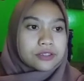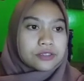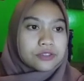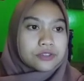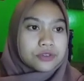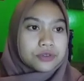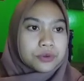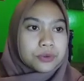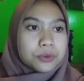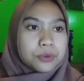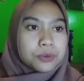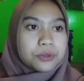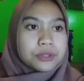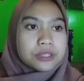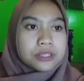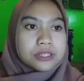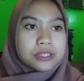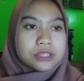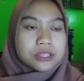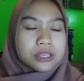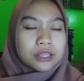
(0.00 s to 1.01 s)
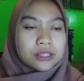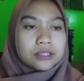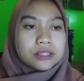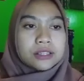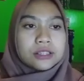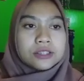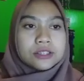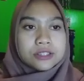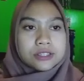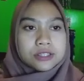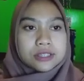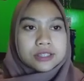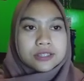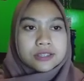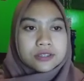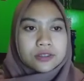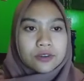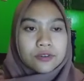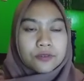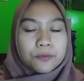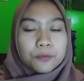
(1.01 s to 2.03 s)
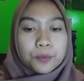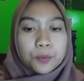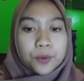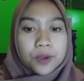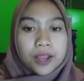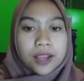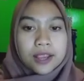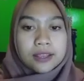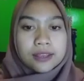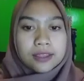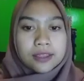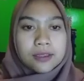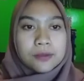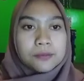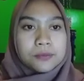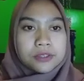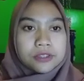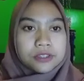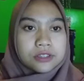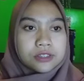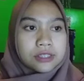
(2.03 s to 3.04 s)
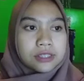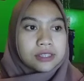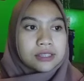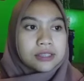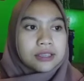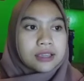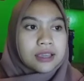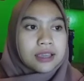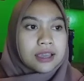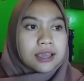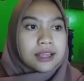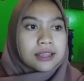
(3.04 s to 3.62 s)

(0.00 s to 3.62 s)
Through the technologies of brain imaging,